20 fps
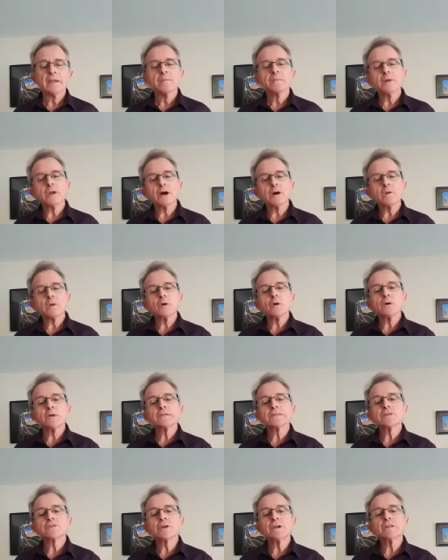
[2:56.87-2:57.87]
But I would
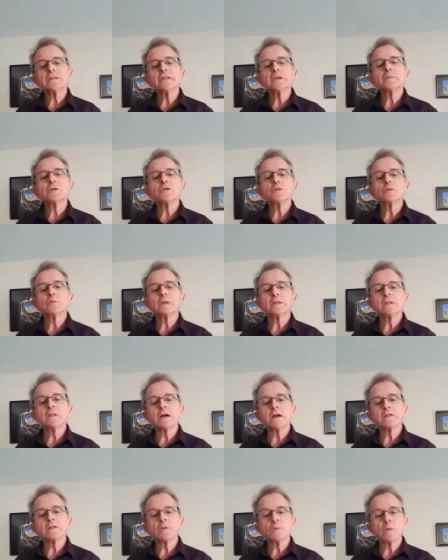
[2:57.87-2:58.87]
always treat them a little bit
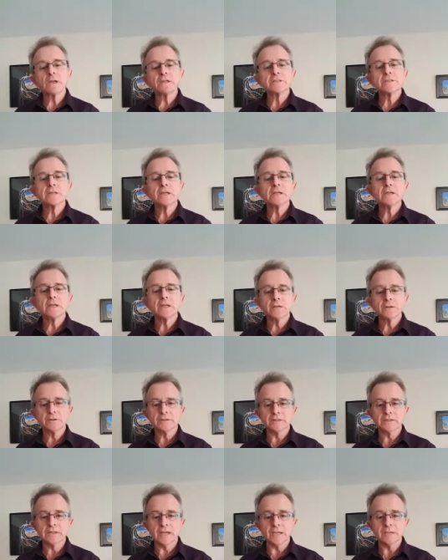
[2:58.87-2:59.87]
like the ones that are
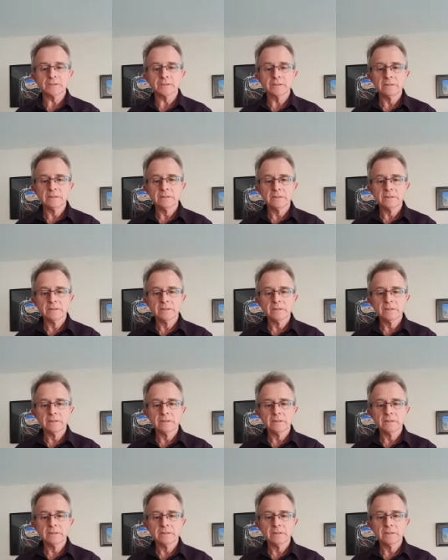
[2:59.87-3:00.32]
close set.